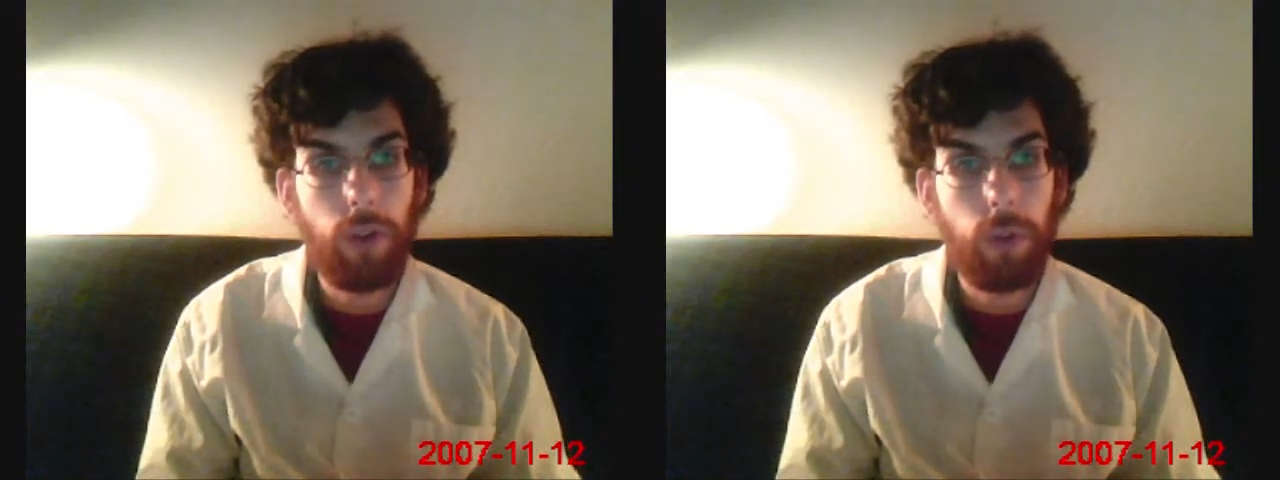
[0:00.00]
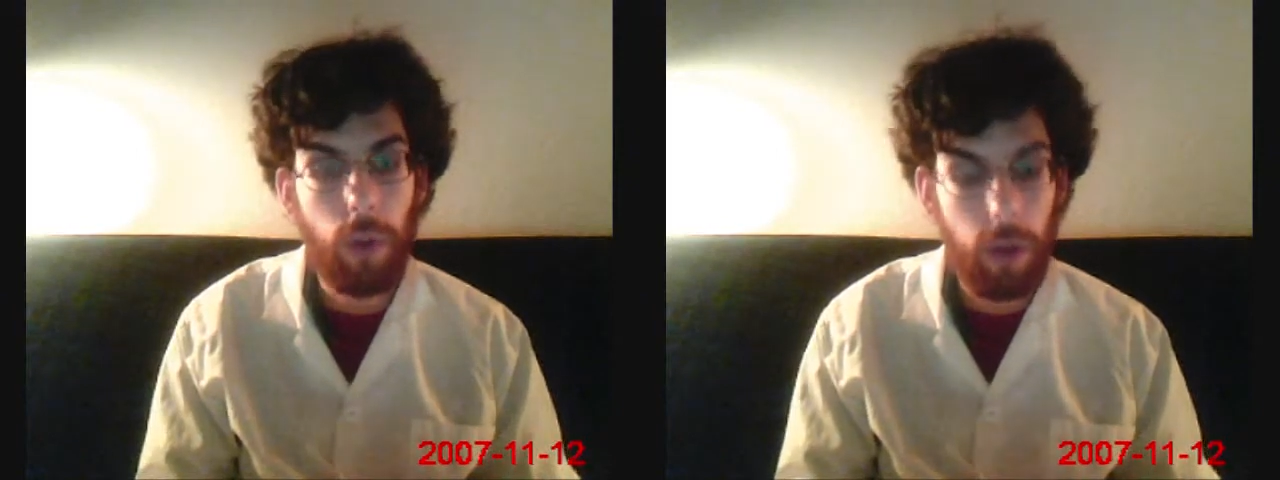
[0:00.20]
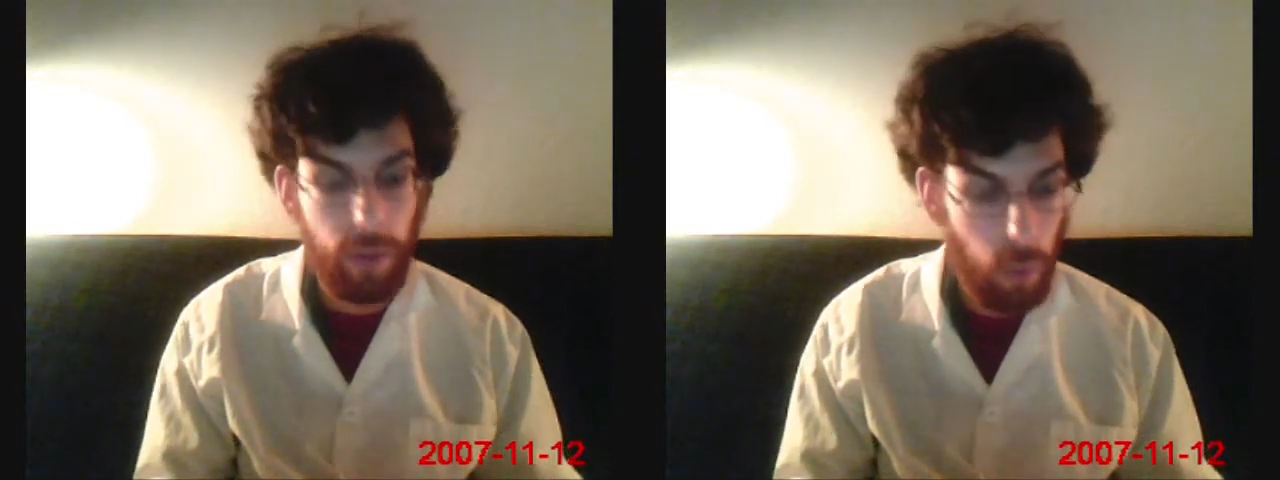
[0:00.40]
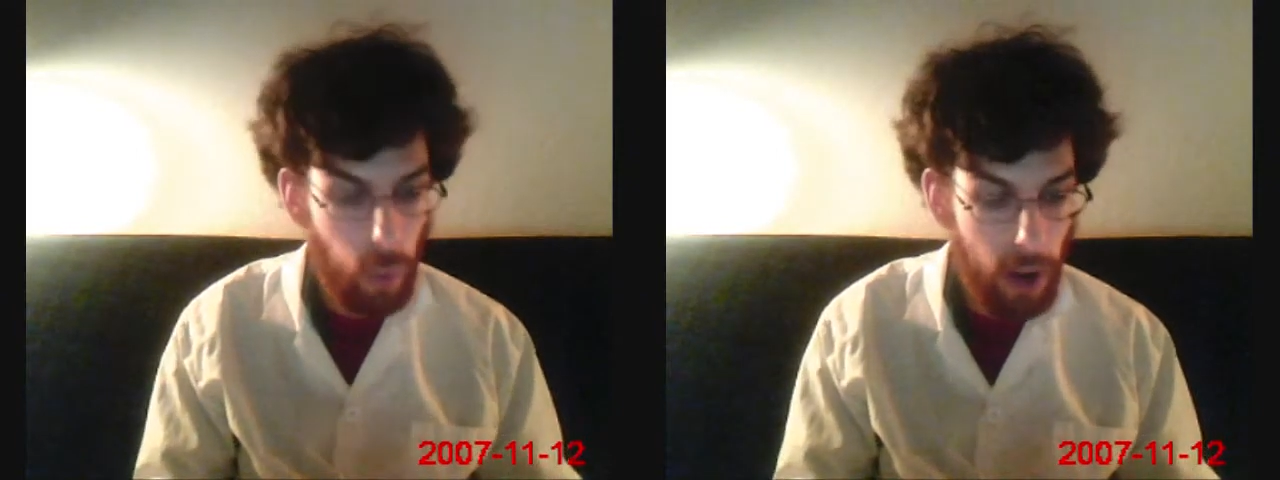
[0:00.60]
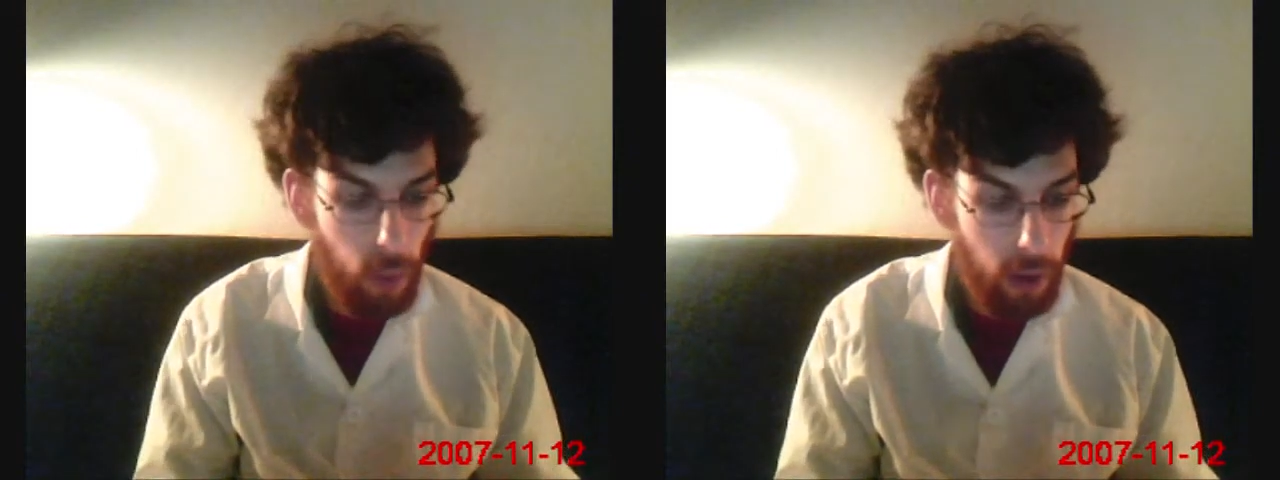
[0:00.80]
the rate at
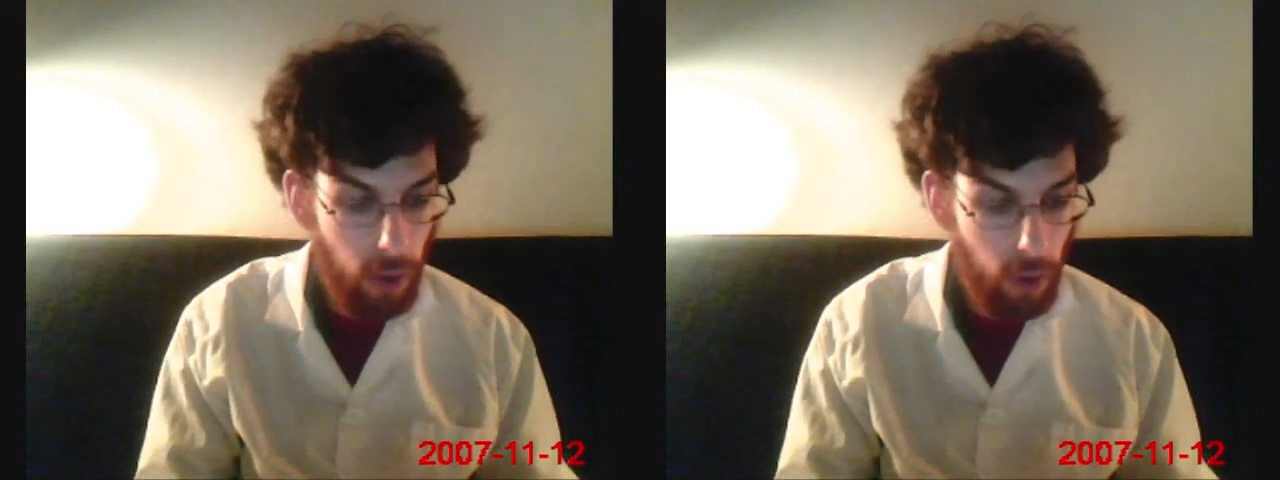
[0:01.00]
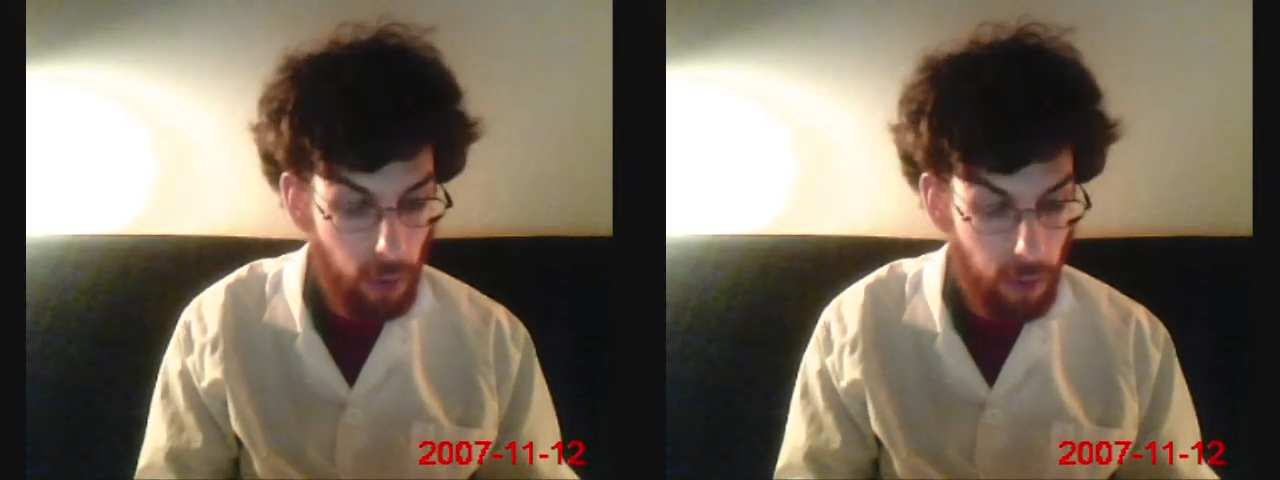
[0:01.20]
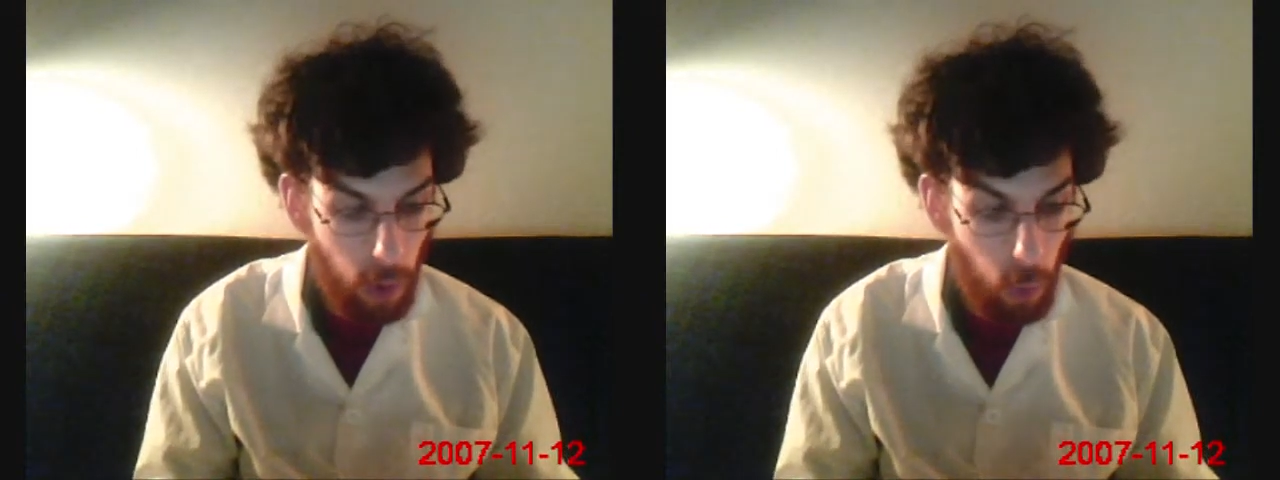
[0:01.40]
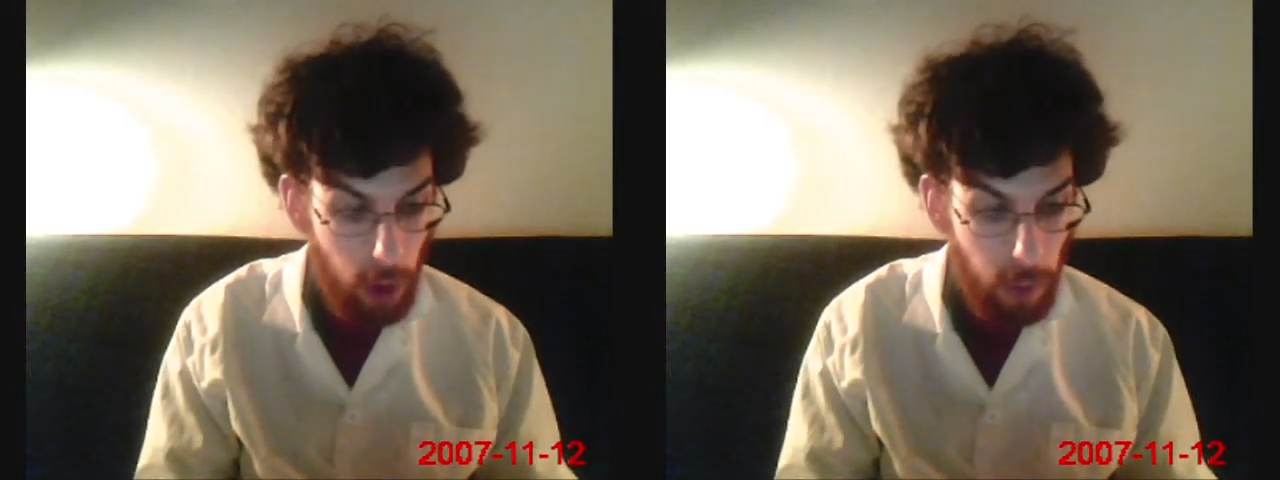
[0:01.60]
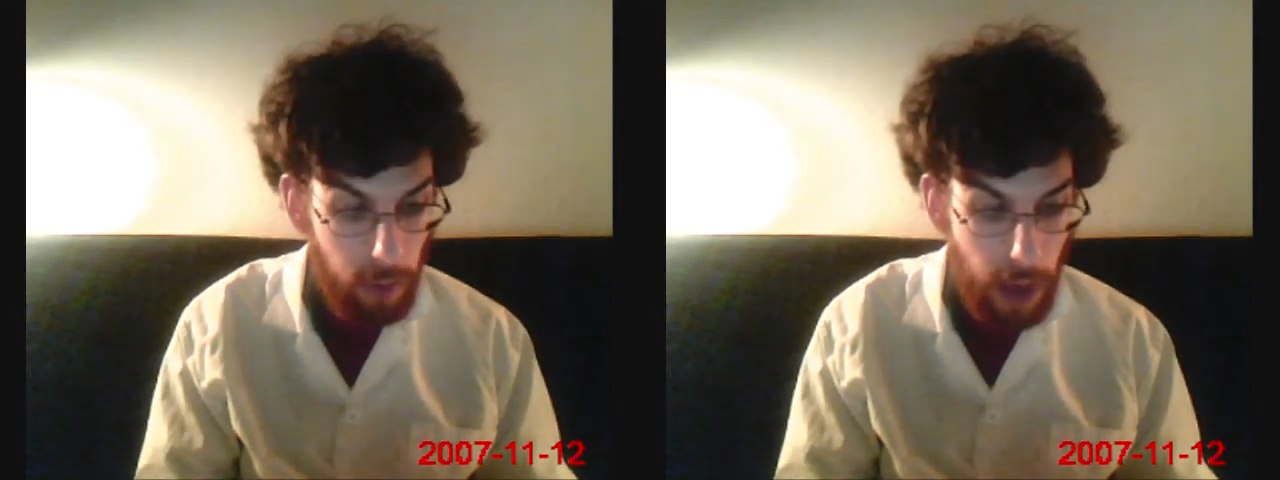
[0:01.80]
which water
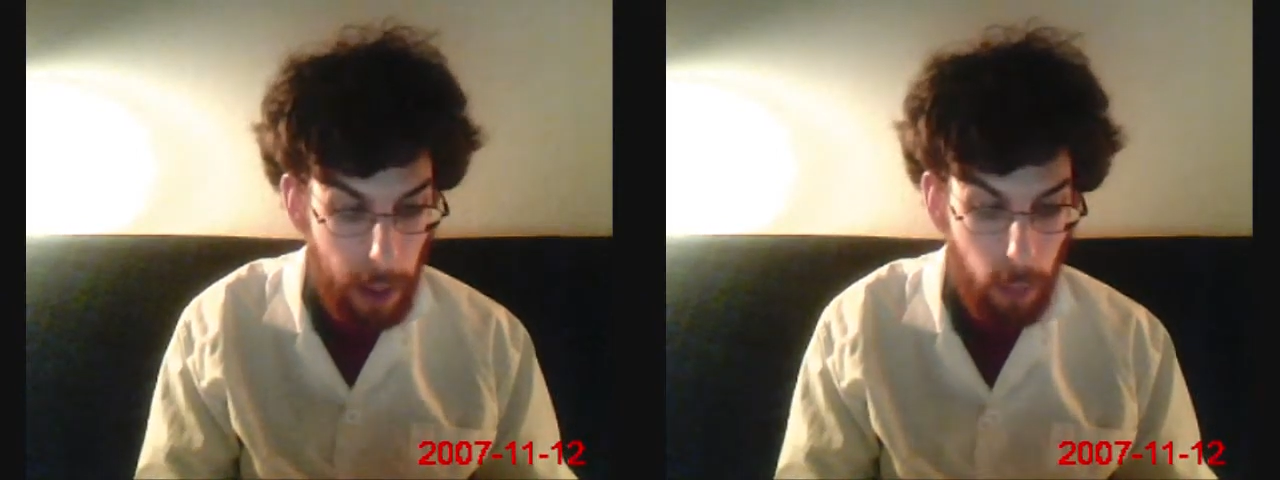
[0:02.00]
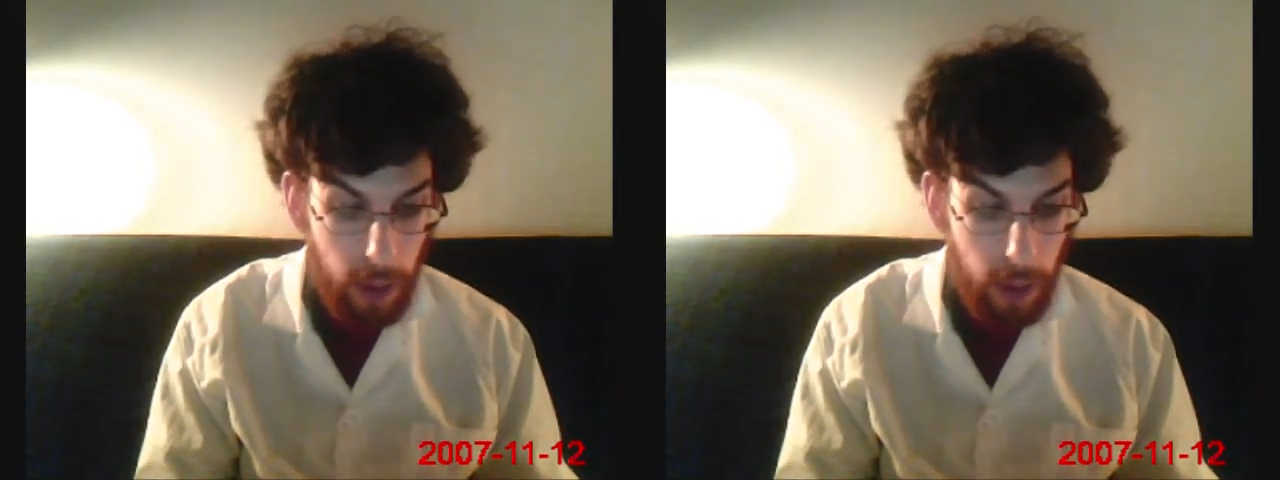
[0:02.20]
evaporates